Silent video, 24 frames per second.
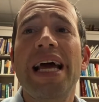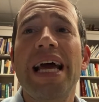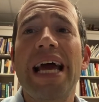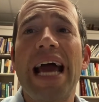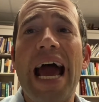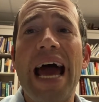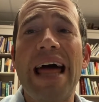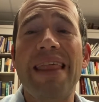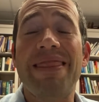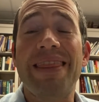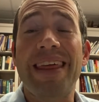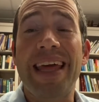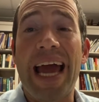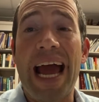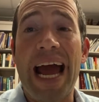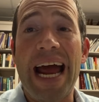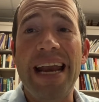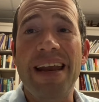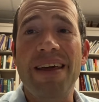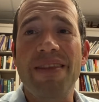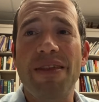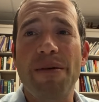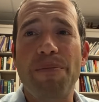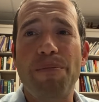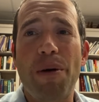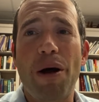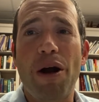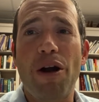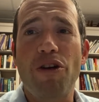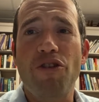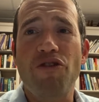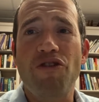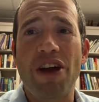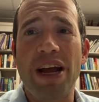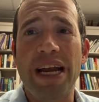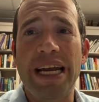At the end of the
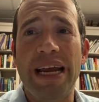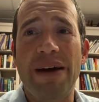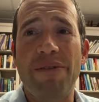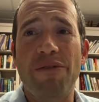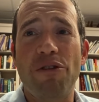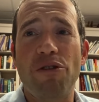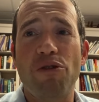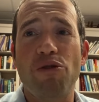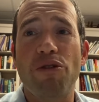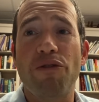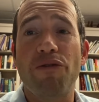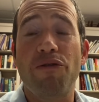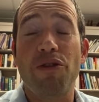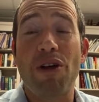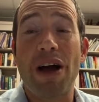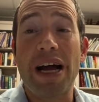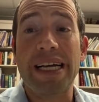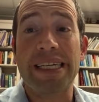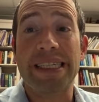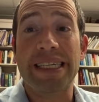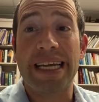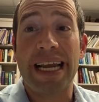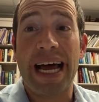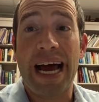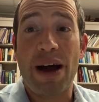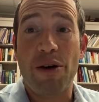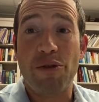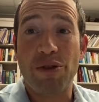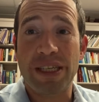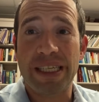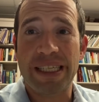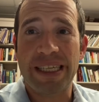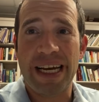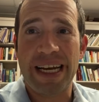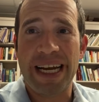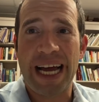parsha, he never reflects on how
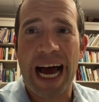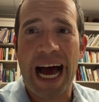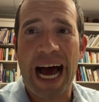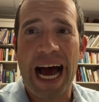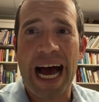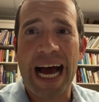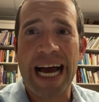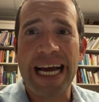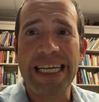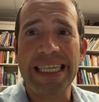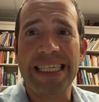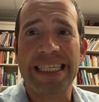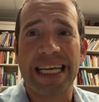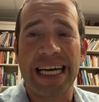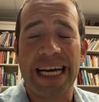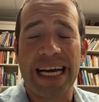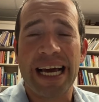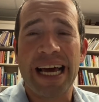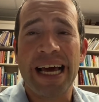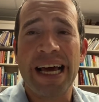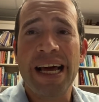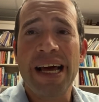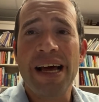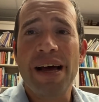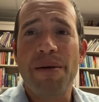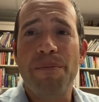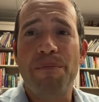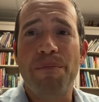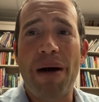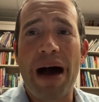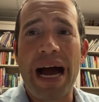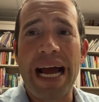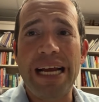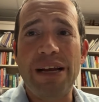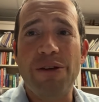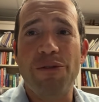his son Isaac
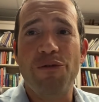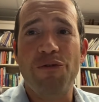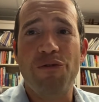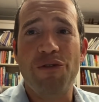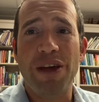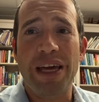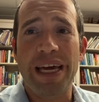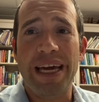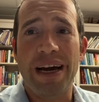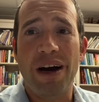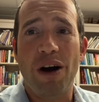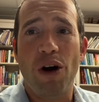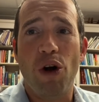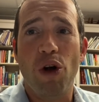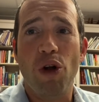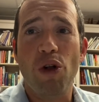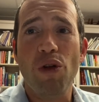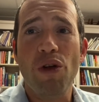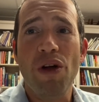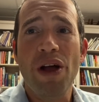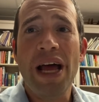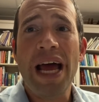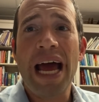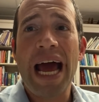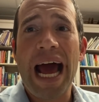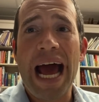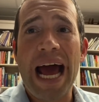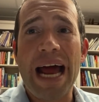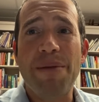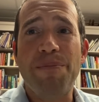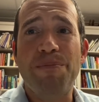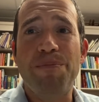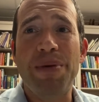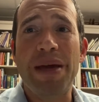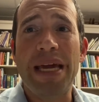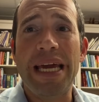might feel
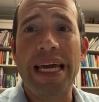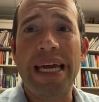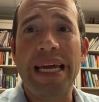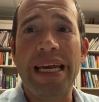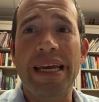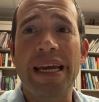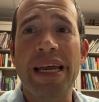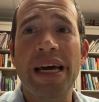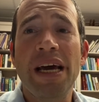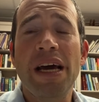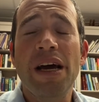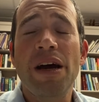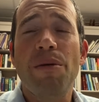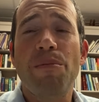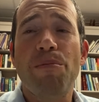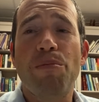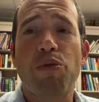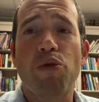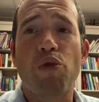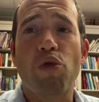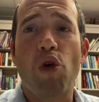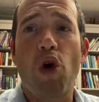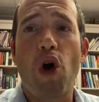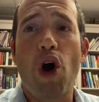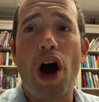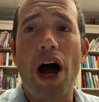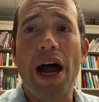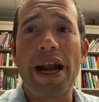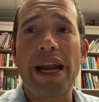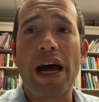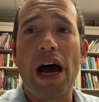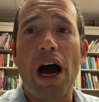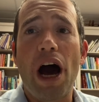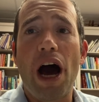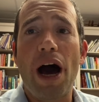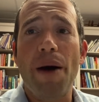at being
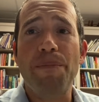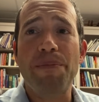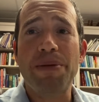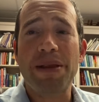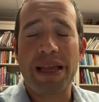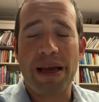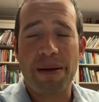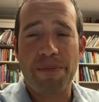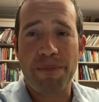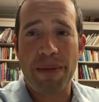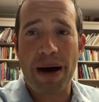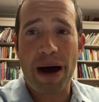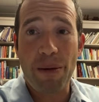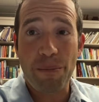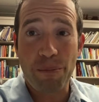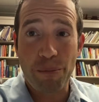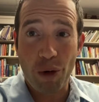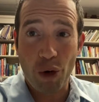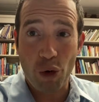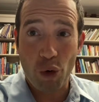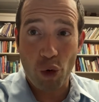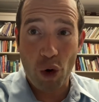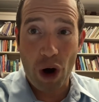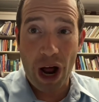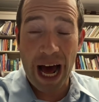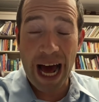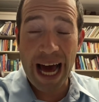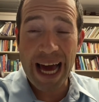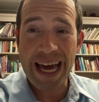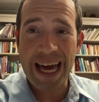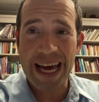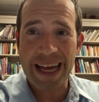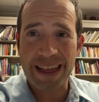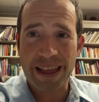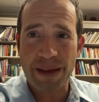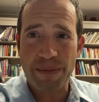brought up to Mount
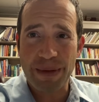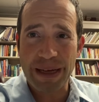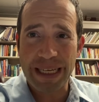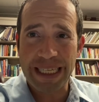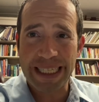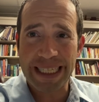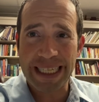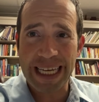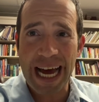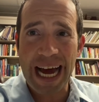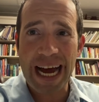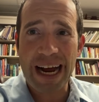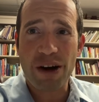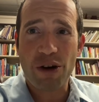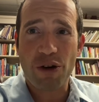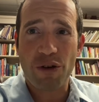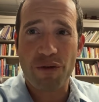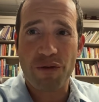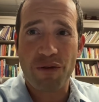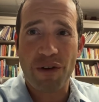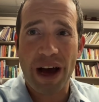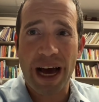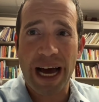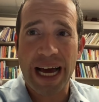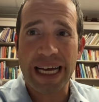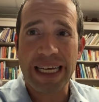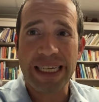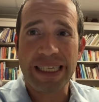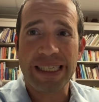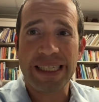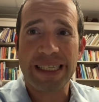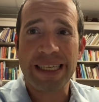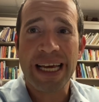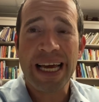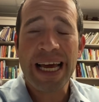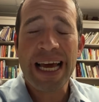Moriah to be
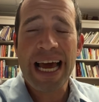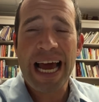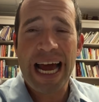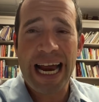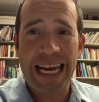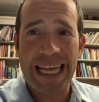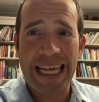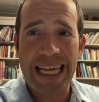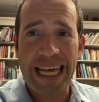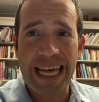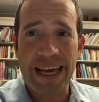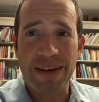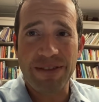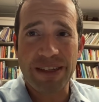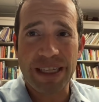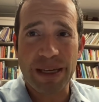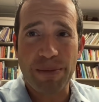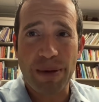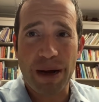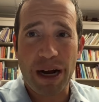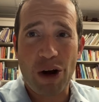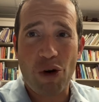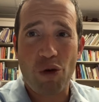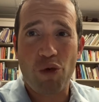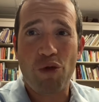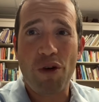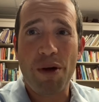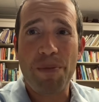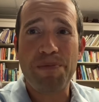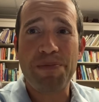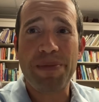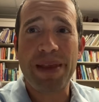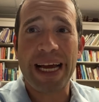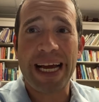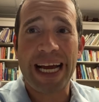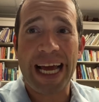sacrificed. And he gives him a
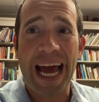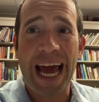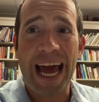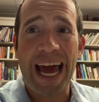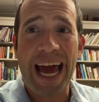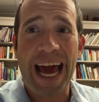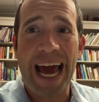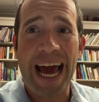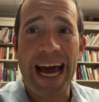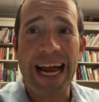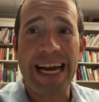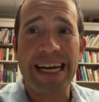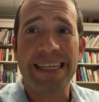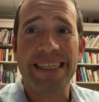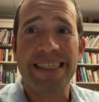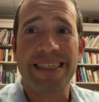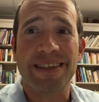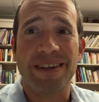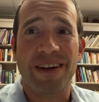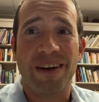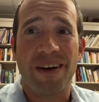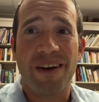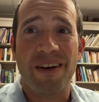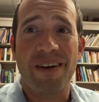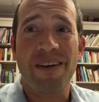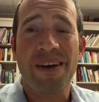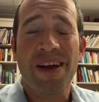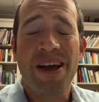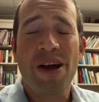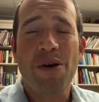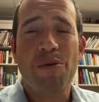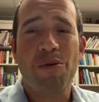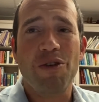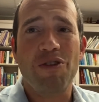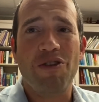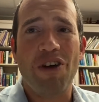cryptic answer,
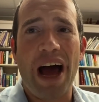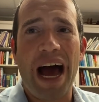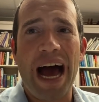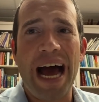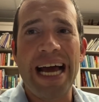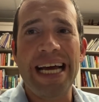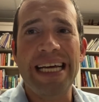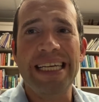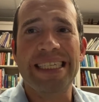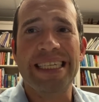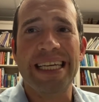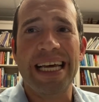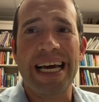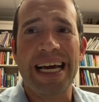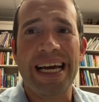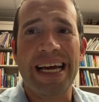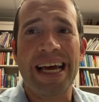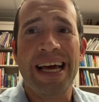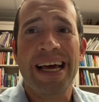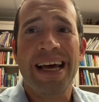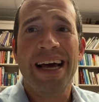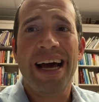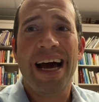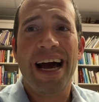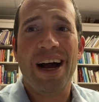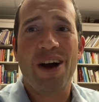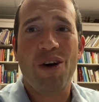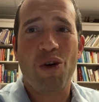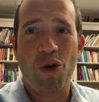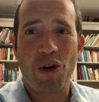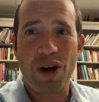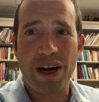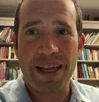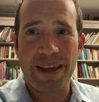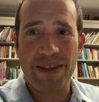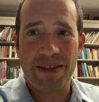which Isaac,
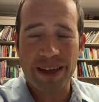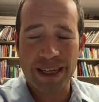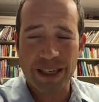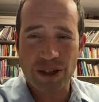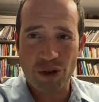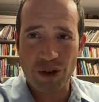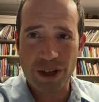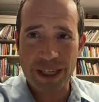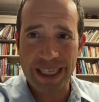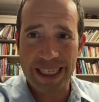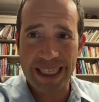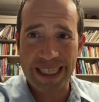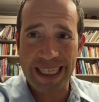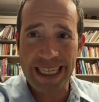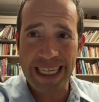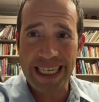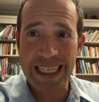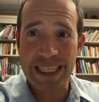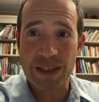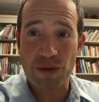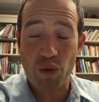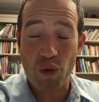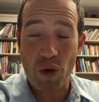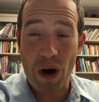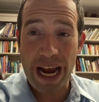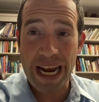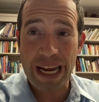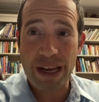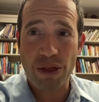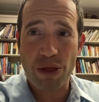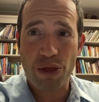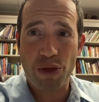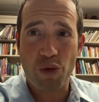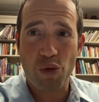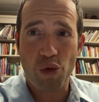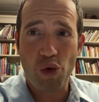according to the sources, sees right
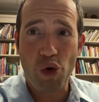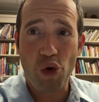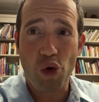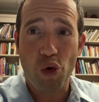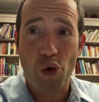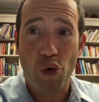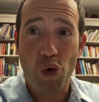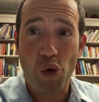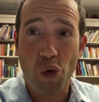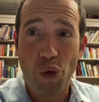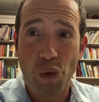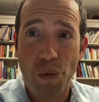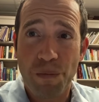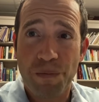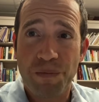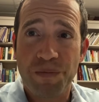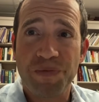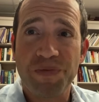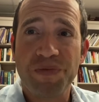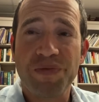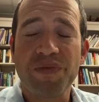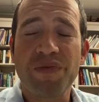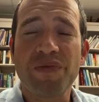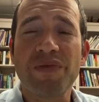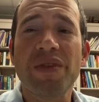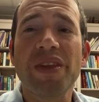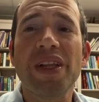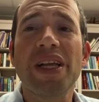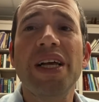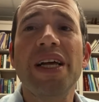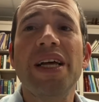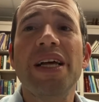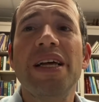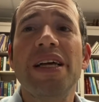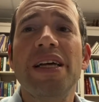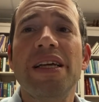through.
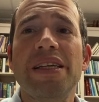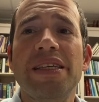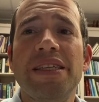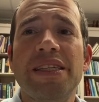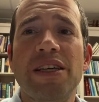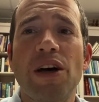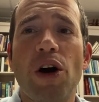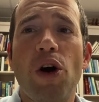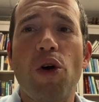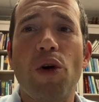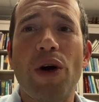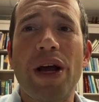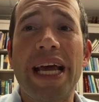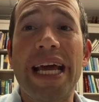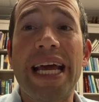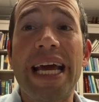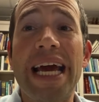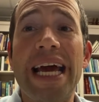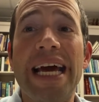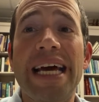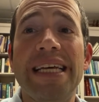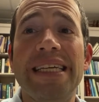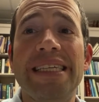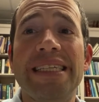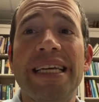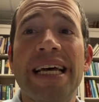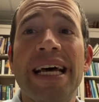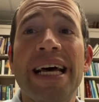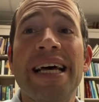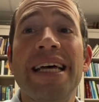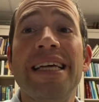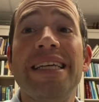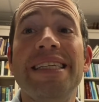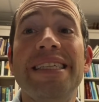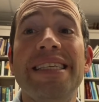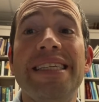So his
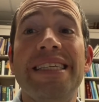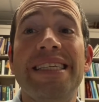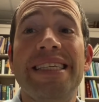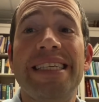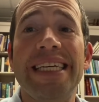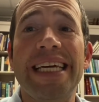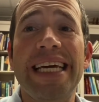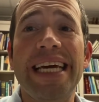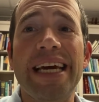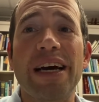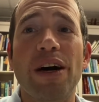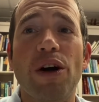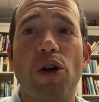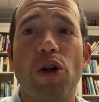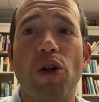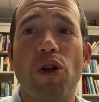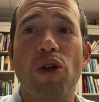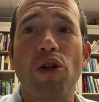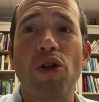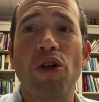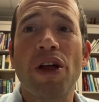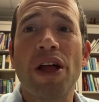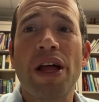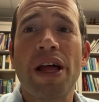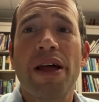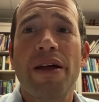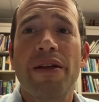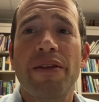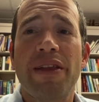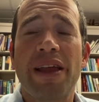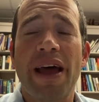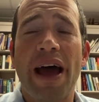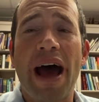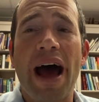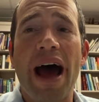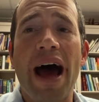zeal
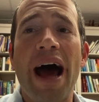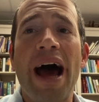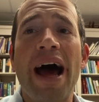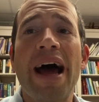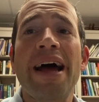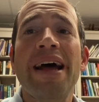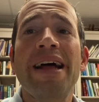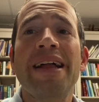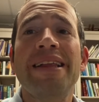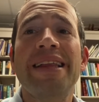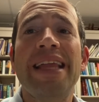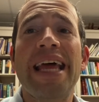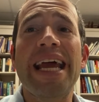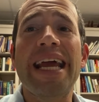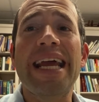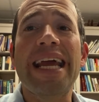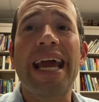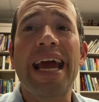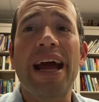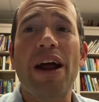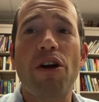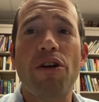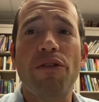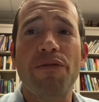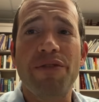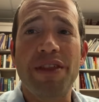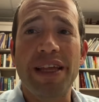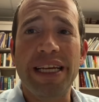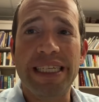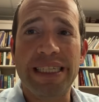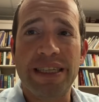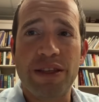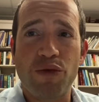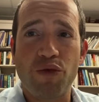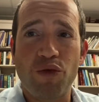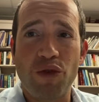to take care of
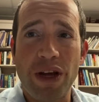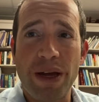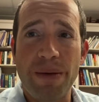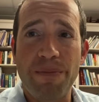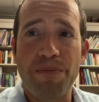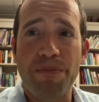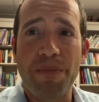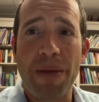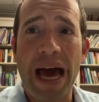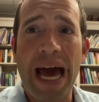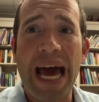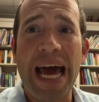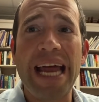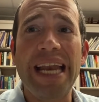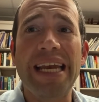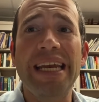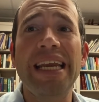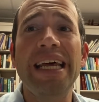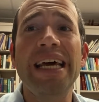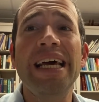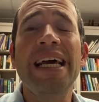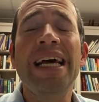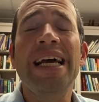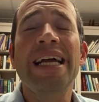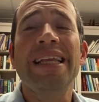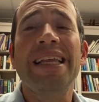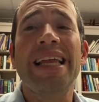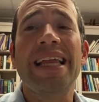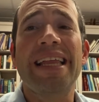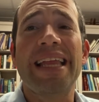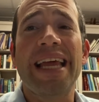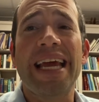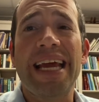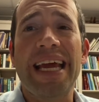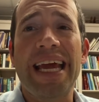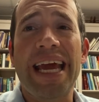these three men, to
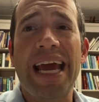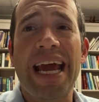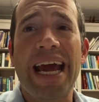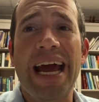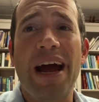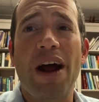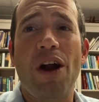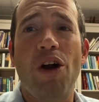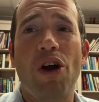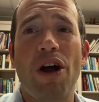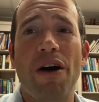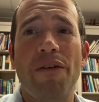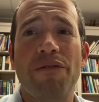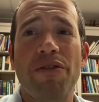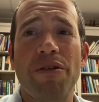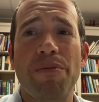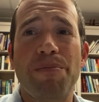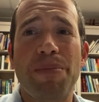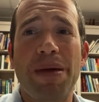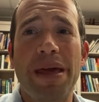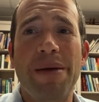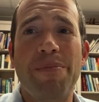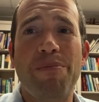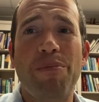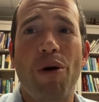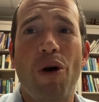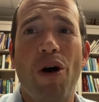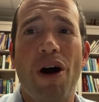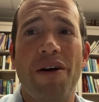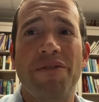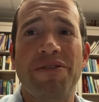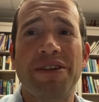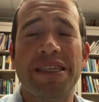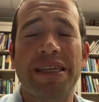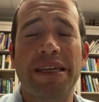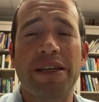take care of the people
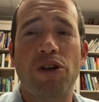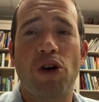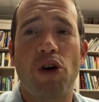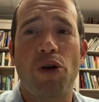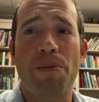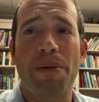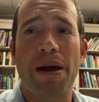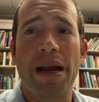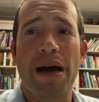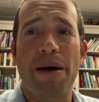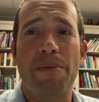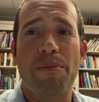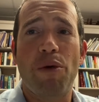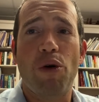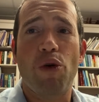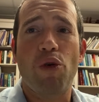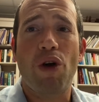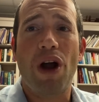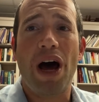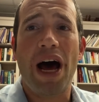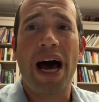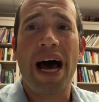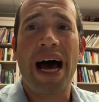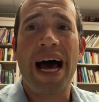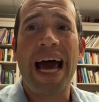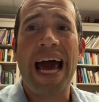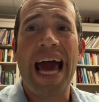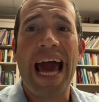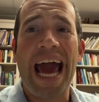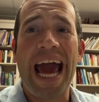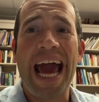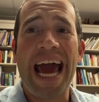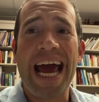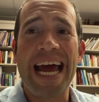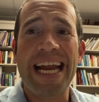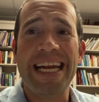of Sodom and Amorah,
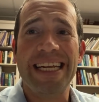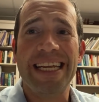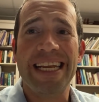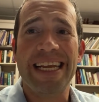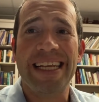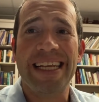and to